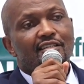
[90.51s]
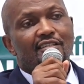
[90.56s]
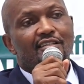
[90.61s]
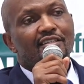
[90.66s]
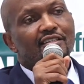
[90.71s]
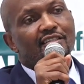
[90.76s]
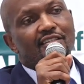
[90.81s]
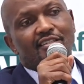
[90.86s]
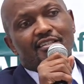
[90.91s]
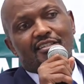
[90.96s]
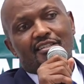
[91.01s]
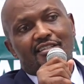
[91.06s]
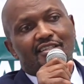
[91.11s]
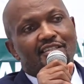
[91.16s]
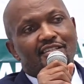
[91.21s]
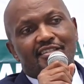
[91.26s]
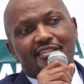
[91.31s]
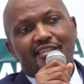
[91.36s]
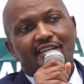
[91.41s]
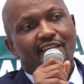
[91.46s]
this, this,
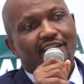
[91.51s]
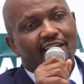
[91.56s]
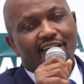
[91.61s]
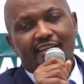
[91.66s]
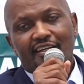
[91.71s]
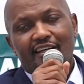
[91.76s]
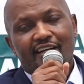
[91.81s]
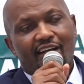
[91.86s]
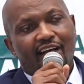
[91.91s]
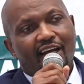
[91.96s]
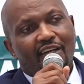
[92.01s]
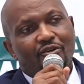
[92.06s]
this uh,